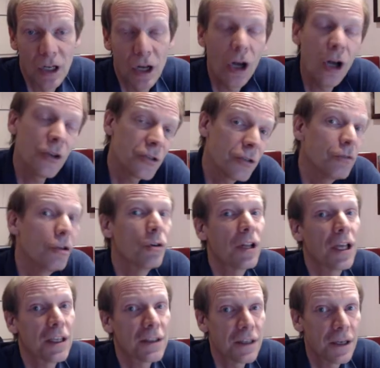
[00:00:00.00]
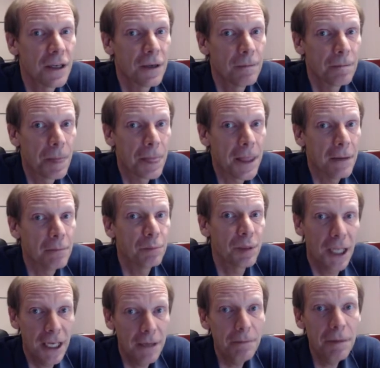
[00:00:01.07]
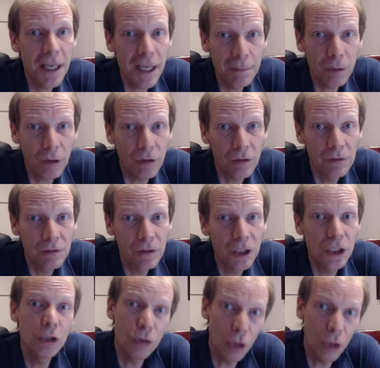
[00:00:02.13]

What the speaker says: Also known as blame people you